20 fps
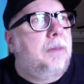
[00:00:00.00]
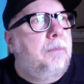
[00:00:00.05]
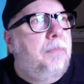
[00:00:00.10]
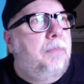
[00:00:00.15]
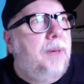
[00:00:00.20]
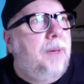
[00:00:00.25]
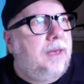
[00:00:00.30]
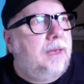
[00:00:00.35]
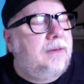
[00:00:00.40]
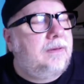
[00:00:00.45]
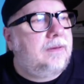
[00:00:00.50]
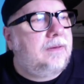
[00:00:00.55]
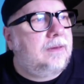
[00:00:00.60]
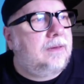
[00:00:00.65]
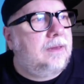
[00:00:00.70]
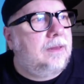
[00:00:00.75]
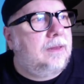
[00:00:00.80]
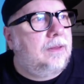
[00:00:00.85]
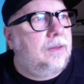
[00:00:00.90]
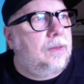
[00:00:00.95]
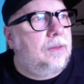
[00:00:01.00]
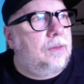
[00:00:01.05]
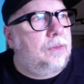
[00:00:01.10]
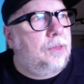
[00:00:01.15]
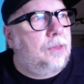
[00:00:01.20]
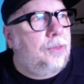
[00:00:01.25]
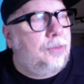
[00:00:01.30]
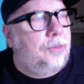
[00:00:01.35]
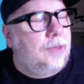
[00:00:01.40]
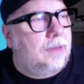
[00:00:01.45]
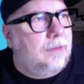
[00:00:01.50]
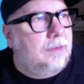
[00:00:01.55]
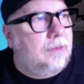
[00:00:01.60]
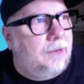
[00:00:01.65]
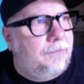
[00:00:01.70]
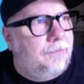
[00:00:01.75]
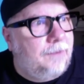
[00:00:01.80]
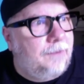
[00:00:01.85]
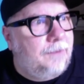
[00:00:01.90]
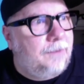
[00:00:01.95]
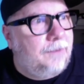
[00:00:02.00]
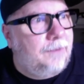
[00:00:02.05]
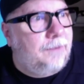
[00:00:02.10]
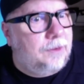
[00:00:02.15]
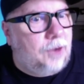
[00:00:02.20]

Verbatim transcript: but the thing that I found